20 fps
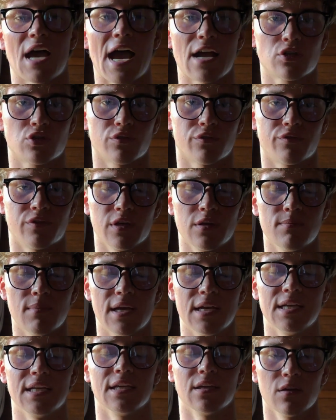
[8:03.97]
atrophy,
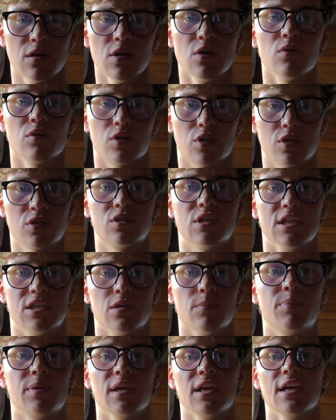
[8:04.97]
meaning
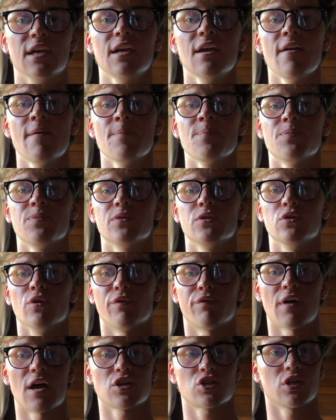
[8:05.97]
disappear, your
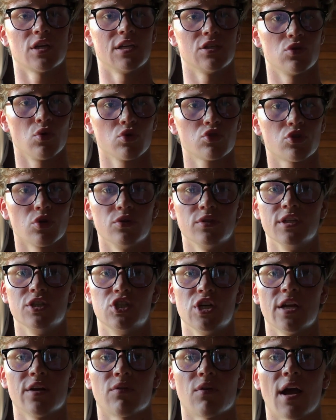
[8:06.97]
fascia is also
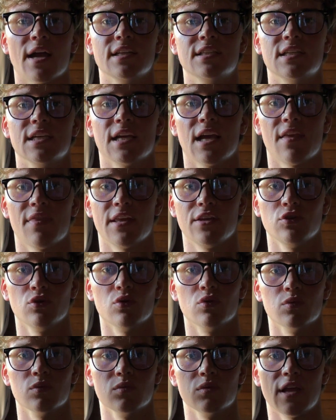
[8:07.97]
degenerating, and then
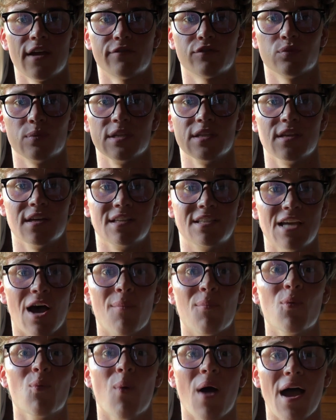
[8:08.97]
you're left with a
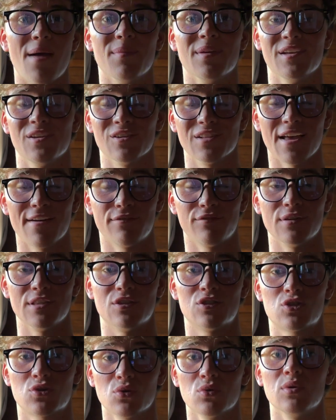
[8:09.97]
double whammy. You're left
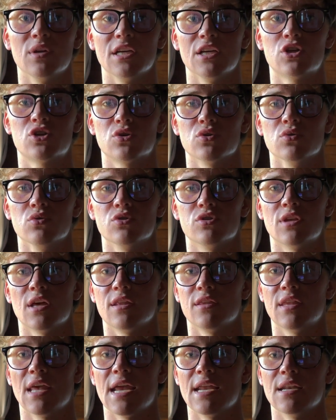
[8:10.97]
with two issues
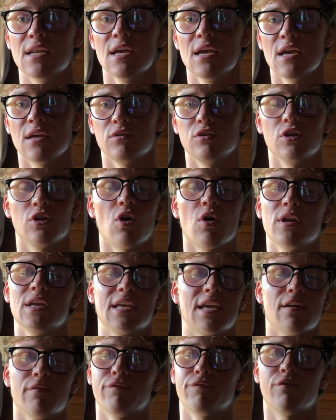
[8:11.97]
that then you're going to
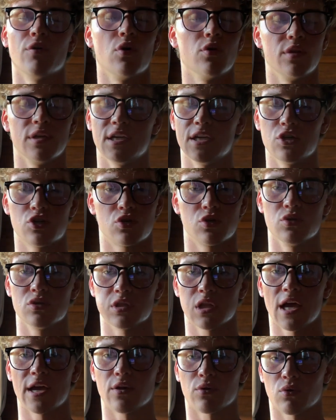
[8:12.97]
get further
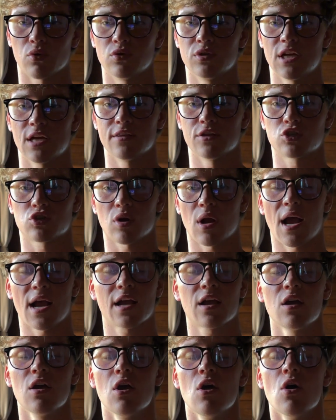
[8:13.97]
issues later on down the track.